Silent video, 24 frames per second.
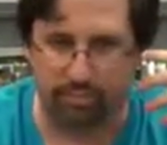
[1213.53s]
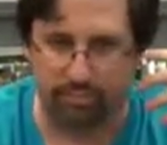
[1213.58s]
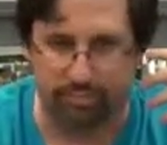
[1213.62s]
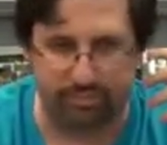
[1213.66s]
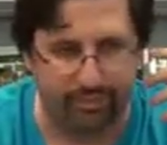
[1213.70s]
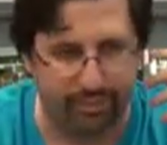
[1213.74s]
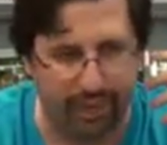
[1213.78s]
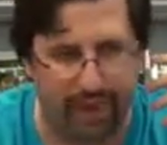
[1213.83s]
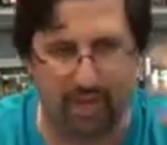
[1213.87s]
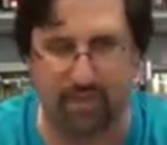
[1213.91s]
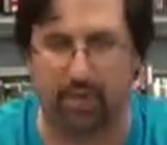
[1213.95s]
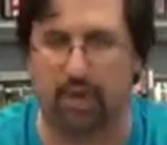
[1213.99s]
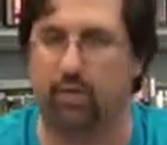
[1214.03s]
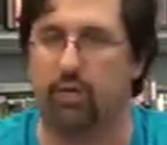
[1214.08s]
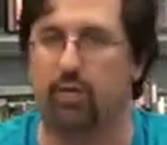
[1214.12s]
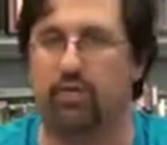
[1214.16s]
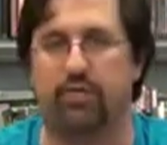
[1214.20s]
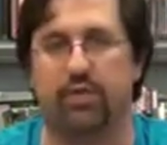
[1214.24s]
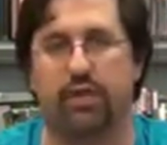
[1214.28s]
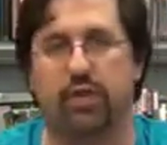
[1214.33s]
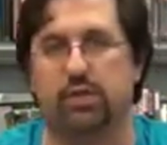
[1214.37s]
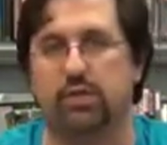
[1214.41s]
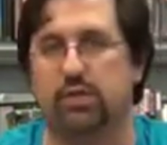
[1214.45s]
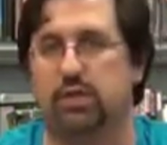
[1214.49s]
Batman
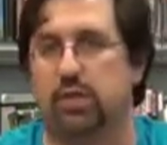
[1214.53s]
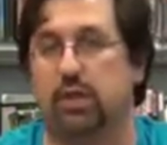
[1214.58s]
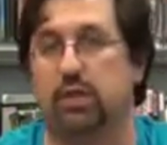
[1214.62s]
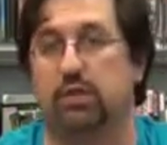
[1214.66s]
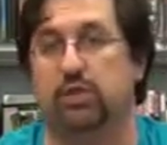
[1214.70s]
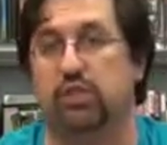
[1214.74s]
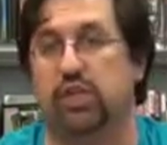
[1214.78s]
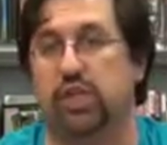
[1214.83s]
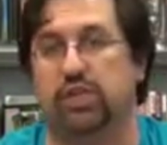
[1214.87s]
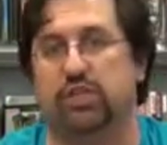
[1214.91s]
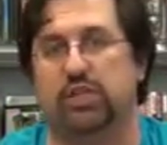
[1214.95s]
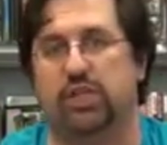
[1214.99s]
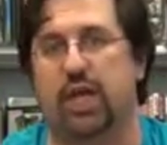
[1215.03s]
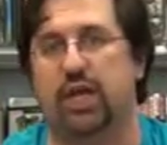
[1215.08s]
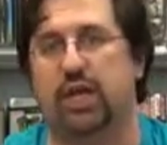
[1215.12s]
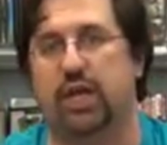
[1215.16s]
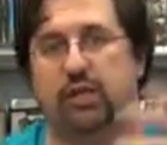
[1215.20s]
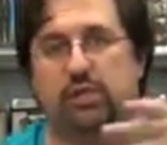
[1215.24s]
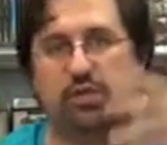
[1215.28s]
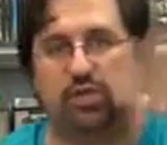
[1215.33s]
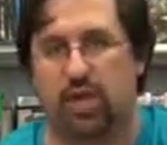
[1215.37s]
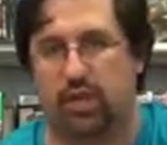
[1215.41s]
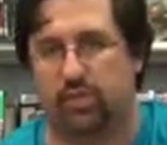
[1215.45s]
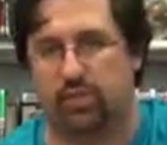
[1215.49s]
reveals in 6
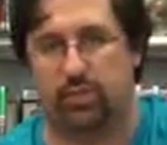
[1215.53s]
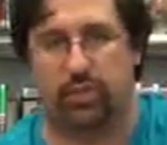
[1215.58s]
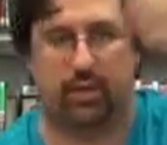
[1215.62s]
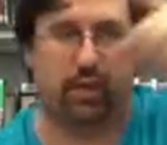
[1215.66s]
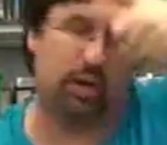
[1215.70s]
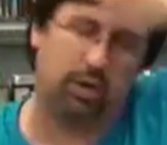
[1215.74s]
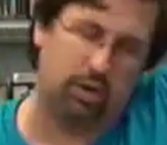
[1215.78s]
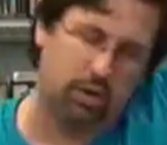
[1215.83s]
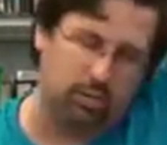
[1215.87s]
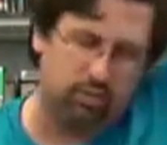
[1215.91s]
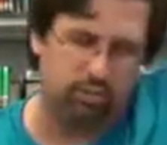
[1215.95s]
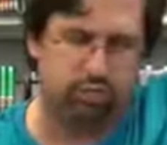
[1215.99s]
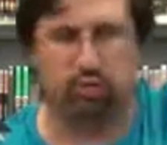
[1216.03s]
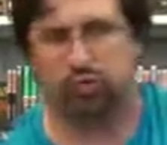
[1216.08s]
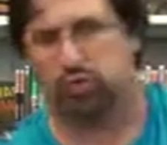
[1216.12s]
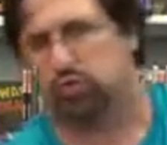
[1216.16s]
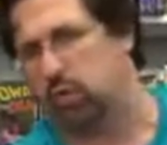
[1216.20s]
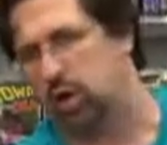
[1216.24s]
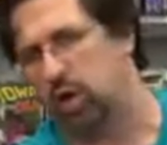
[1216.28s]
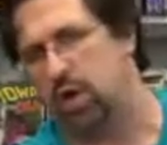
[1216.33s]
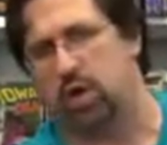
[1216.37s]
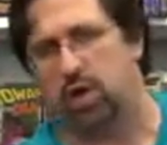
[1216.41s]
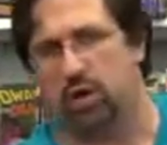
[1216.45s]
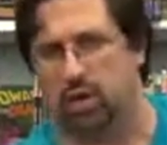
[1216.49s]
seconds to everybody, oh, I'm Bruce
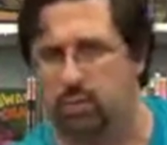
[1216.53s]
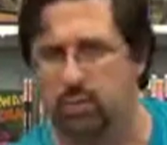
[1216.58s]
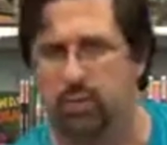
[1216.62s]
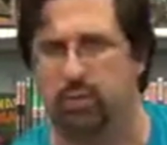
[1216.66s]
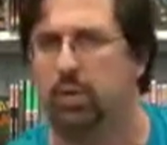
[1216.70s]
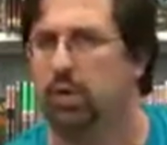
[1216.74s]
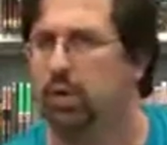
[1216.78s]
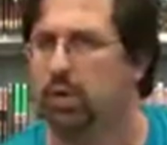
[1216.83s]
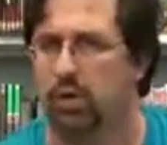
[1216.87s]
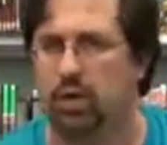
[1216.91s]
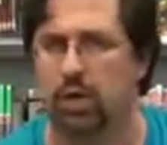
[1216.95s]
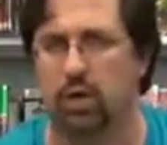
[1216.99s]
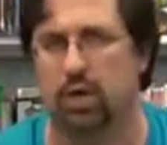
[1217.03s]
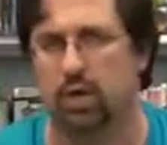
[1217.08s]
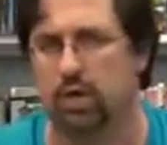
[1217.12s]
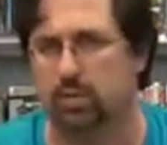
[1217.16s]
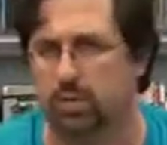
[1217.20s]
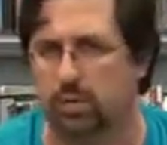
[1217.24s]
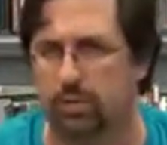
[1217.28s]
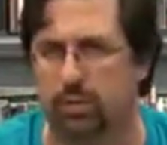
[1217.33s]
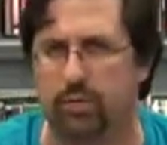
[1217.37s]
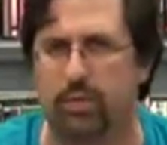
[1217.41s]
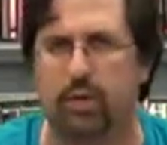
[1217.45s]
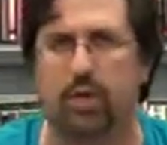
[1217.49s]
Wayne, I'm a millionaire,
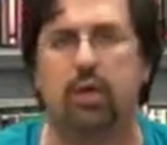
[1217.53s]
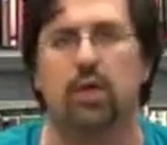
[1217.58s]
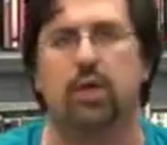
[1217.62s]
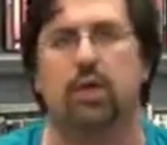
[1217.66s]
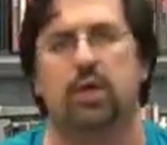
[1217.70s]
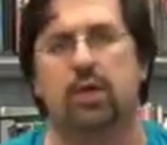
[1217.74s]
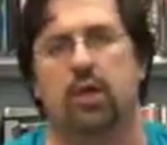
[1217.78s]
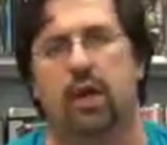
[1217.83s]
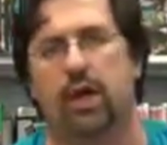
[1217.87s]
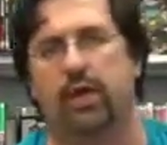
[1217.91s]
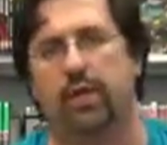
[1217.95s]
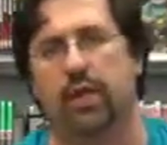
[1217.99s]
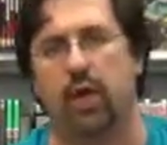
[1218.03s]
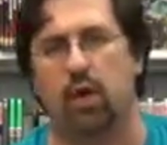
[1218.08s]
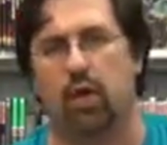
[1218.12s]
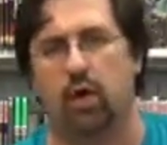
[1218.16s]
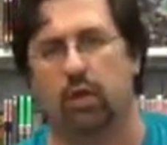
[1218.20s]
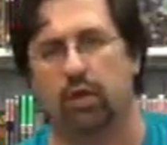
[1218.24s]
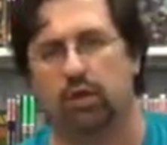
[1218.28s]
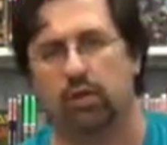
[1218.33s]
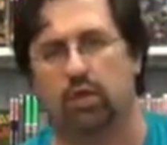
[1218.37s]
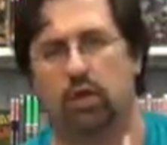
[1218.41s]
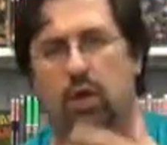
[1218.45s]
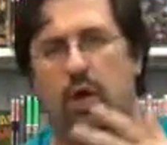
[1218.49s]
blah, blah, blah. And they
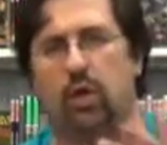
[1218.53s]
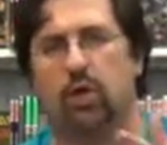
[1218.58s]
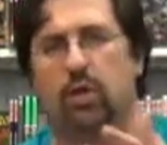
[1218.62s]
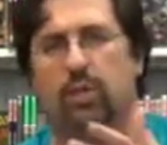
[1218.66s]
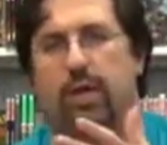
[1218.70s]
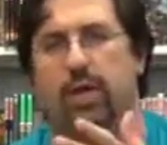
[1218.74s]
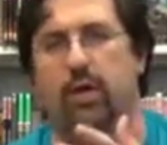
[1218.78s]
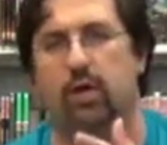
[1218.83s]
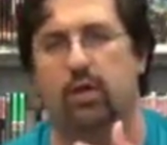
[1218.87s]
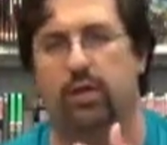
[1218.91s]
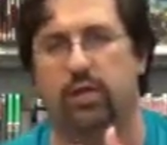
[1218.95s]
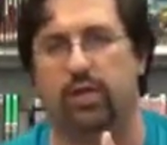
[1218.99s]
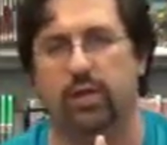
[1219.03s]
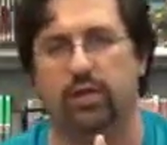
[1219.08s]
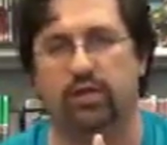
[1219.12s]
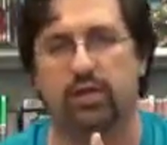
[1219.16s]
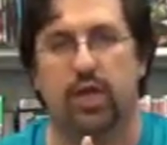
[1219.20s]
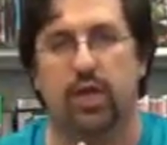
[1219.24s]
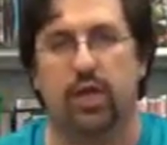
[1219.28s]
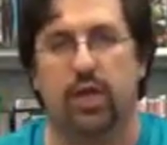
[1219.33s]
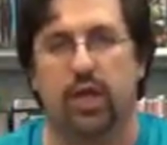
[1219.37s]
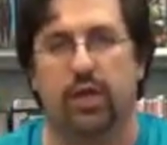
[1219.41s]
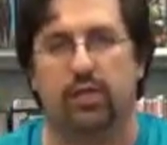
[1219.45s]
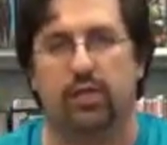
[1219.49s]
all talk about all of this.
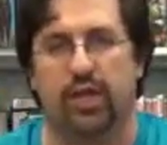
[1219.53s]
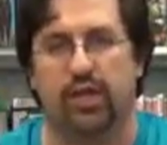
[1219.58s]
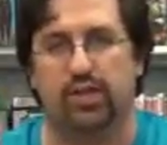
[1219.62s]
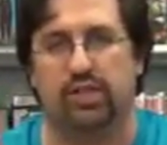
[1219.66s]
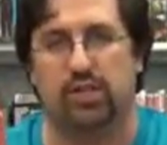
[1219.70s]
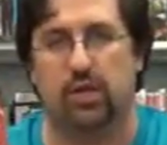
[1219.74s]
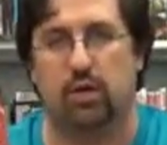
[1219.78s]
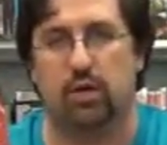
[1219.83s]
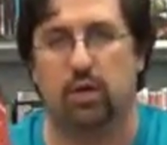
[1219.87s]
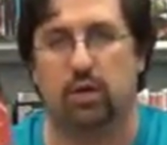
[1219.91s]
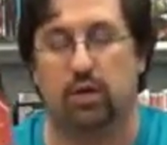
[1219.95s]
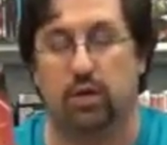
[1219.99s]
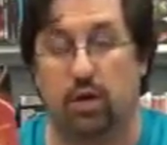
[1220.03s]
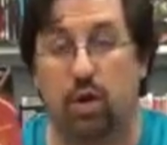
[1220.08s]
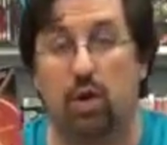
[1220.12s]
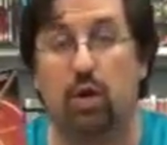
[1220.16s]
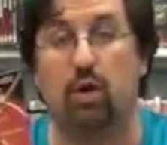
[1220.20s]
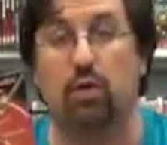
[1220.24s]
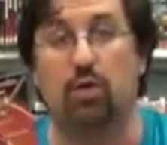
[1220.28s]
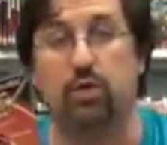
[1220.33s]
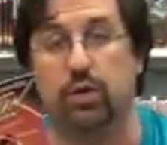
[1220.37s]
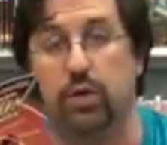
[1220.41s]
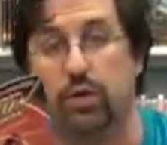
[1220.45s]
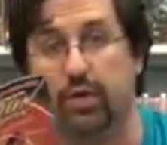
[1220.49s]
In this, they're all,
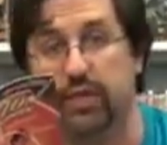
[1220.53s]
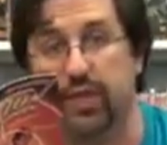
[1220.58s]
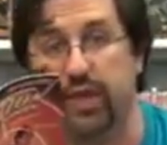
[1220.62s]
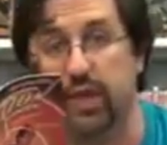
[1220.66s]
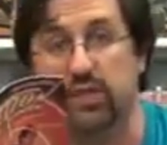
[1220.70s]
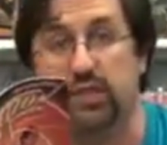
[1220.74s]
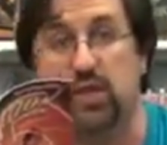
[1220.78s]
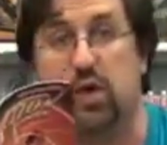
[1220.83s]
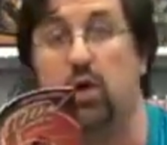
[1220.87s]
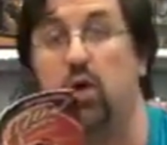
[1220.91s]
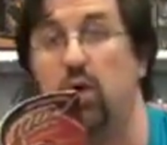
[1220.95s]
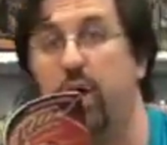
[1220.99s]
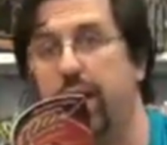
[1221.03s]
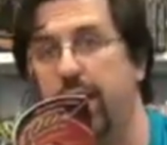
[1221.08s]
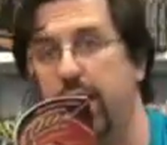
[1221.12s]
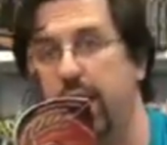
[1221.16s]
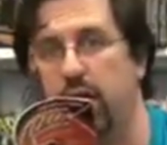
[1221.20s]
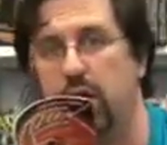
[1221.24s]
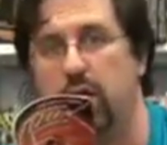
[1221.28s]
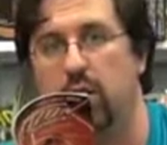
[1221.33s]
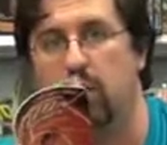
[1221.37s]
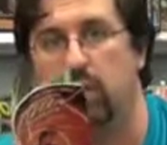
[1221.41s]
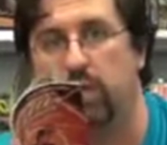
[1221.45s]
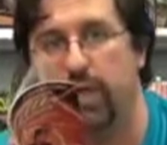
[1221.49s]
oh, you're this? Oh, I
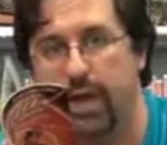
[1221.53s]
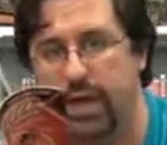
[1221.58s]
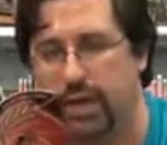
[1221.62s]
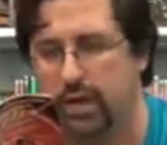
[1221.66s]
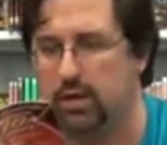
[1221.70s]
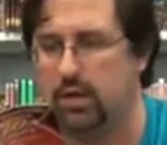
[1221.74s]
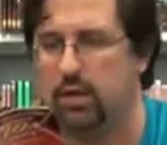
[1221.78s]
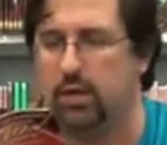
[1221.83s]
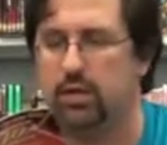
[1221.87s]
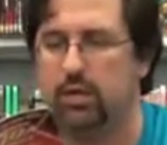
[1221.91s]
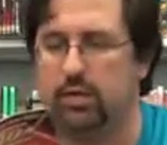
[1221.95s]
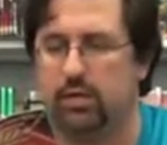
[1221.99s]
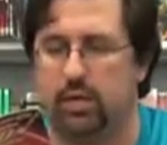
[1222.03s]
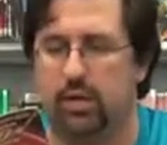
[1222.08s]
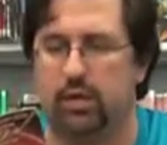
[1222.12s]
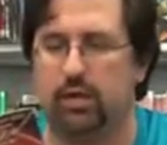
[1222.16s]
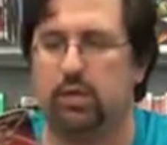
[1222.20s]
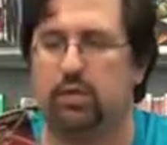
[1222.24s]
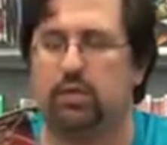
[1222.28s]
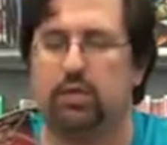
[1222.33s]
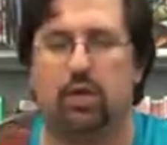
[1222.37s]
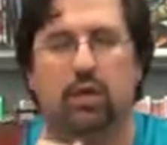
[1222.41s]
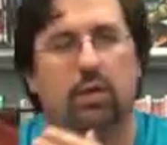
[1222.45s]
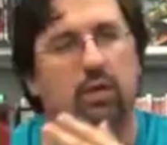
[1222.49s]
didn't know that. And
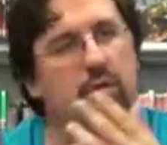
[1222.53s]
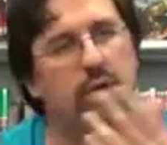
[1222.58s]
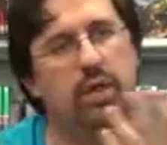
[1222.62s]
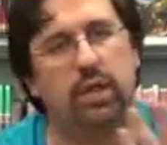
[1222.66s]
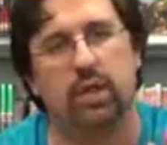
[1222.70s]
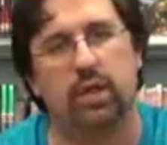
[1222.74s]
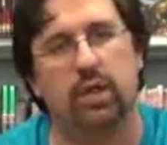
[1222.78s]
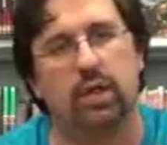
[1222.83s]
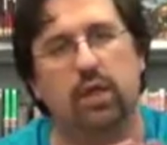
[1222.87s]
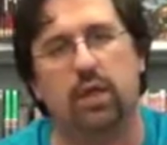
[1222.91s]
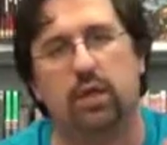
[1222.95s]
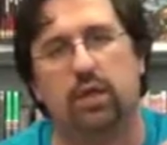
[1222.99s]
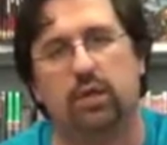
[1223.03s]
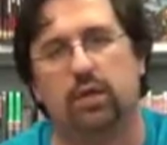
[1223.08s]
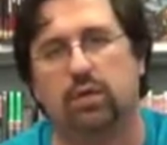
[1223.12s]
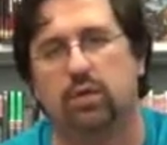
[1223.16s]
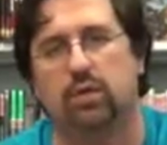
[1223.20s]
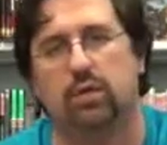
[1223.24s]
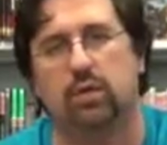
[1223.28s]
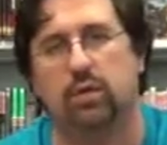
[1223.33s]
it's like, really?